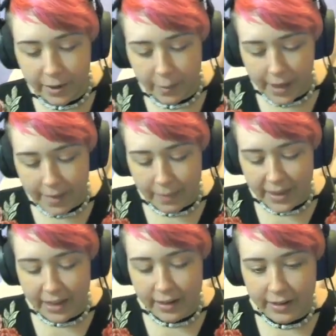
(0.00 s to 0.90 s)
white
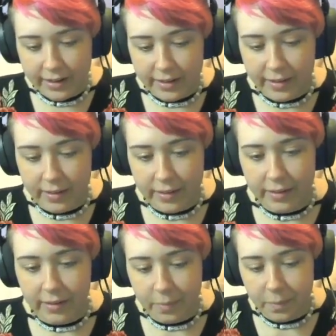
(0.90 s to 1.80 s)
bead,
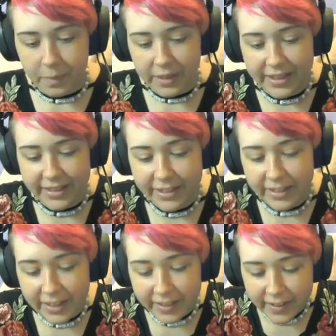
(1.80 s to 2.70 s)
put the
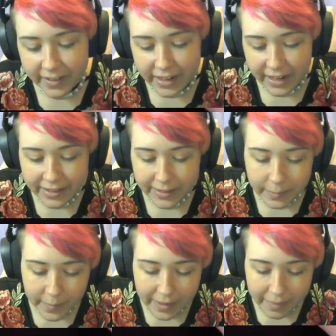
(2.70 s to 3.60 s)
string through the next
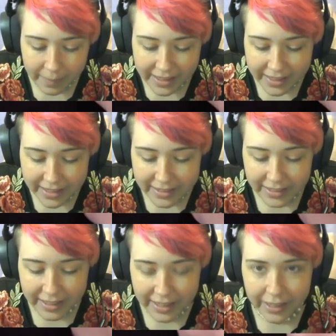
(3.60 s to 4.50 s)
white bead that's
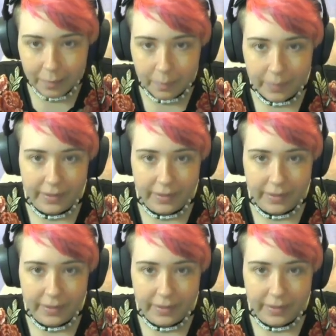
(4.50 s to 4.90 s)
sticking up.